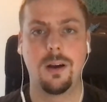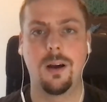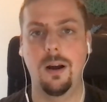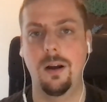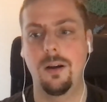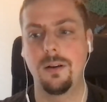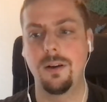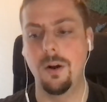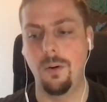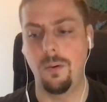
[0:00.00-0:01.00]

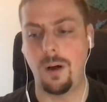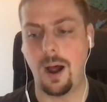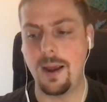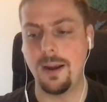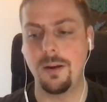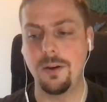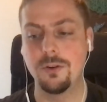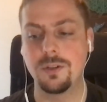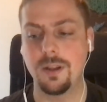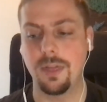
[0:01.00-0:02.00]
I
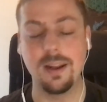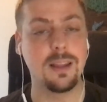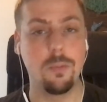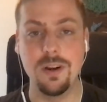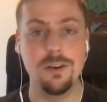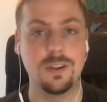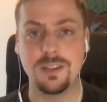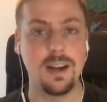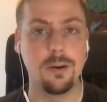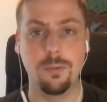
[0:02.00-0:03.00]
used to think that we knew
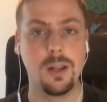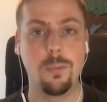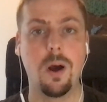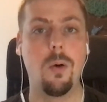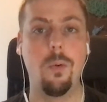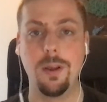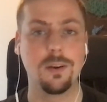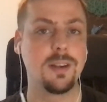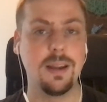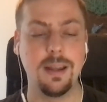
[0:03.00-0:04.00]
this data really well when we
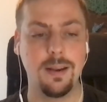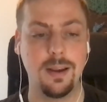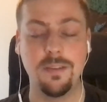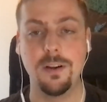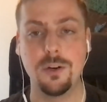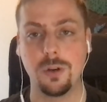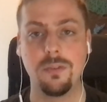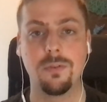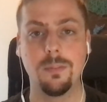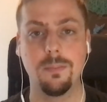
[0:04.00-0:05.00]
looked at it individually
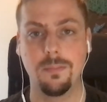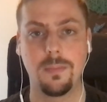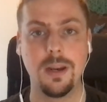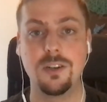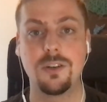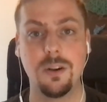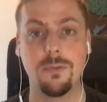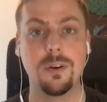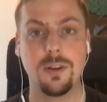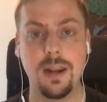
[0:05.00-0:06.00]
from each
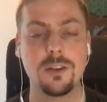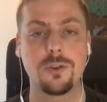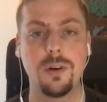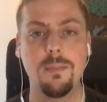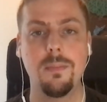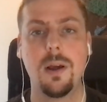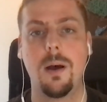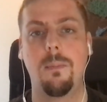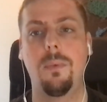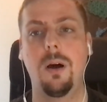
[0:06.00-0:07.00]
different data stream.
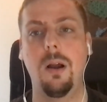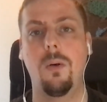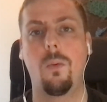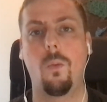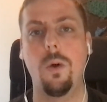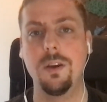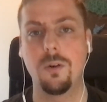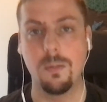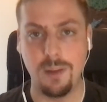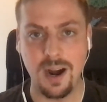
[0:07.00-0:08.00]
But when
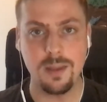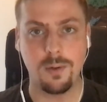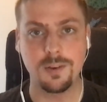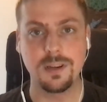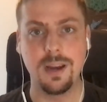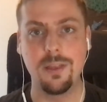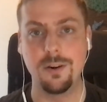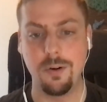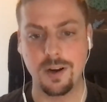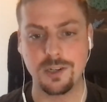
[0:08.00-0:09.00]
you combine them all together
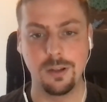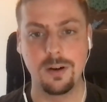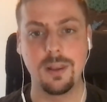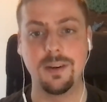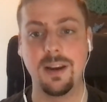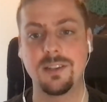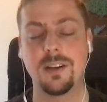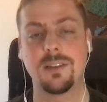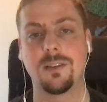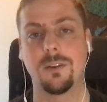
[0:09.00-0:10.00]
and you actually look at the data
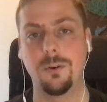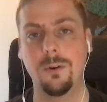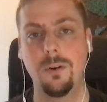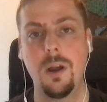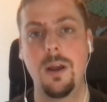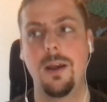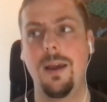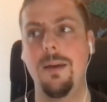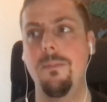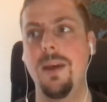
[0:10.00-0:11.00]
sets as a whole,
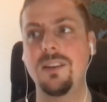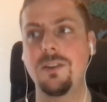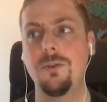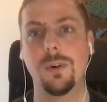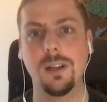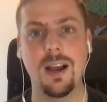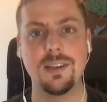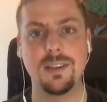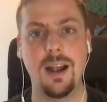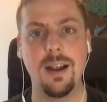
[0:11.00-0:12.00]
it makes you
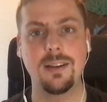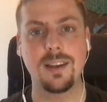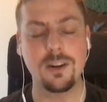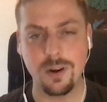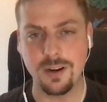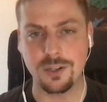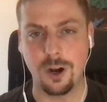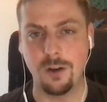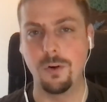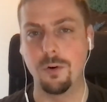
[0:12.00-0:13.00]
realize that it's like trying to
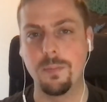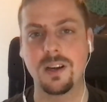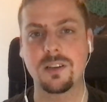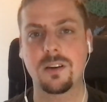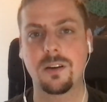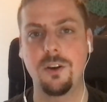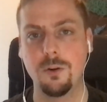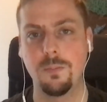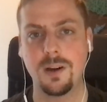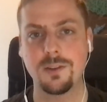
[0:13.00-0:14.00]
solve a Rubik's
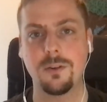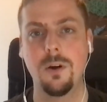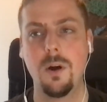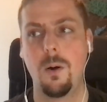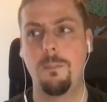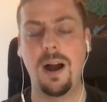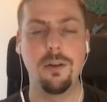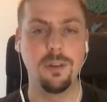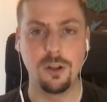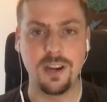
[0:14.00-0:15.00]
Cube puzzle by
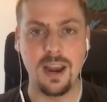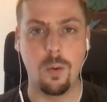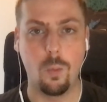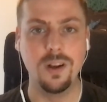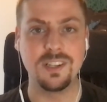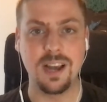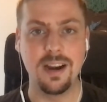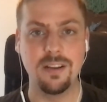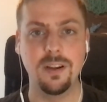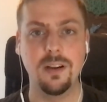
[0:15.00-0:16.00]
only looking at one
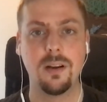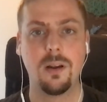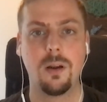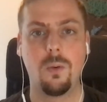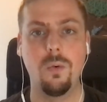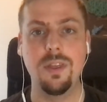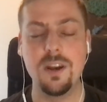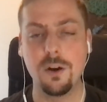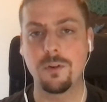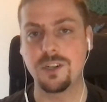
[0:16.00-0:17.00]
side of it. With
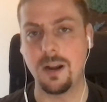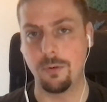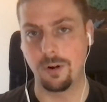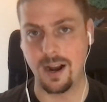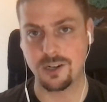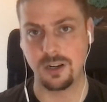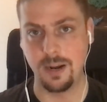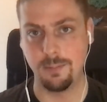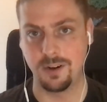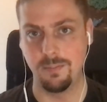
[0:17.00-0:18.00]
Neo4j, we're actually
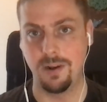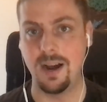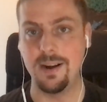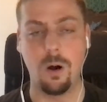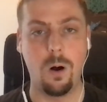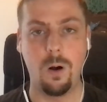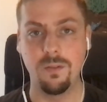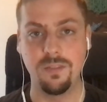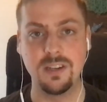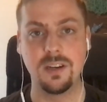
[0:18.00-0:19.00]
able to combine all
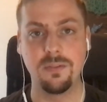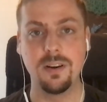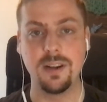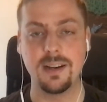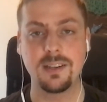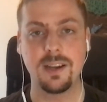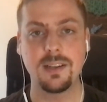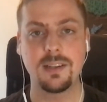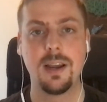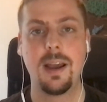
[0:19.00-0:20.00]
of these different data
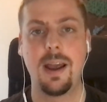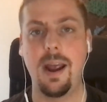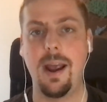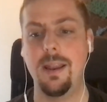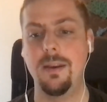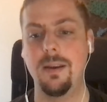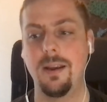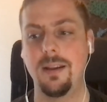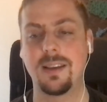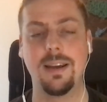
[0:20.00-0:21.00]
sets, and
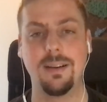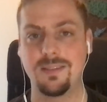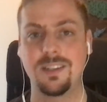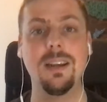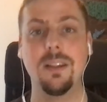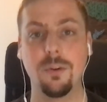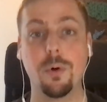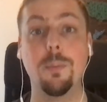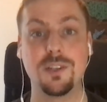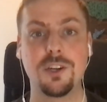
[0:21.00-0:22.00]
it's like seeing the
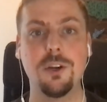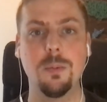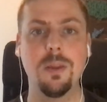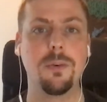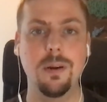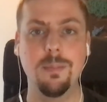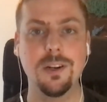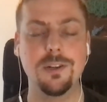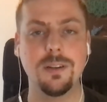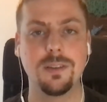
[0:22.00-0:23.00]
Rubik's Cube in 3
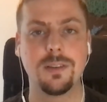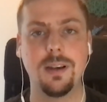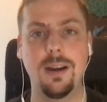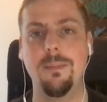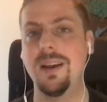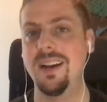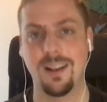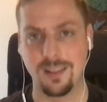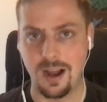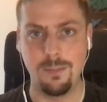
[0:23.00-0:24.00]
dimensions, and it made
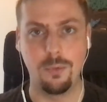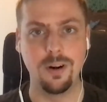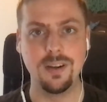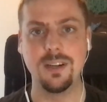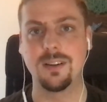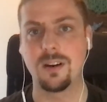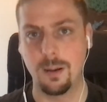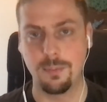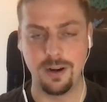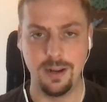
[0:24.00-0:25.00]
it a lot more easy to
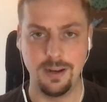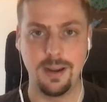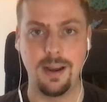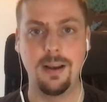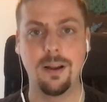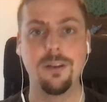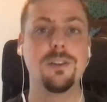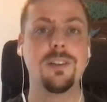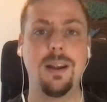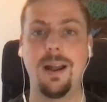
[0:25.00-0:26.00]
comprehend and
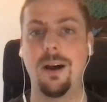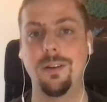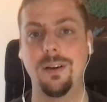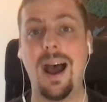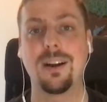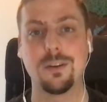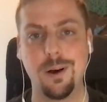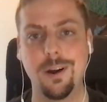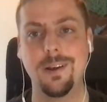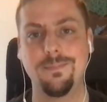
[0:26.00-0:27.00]
understand how to act
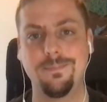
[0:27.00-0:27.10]
upon it.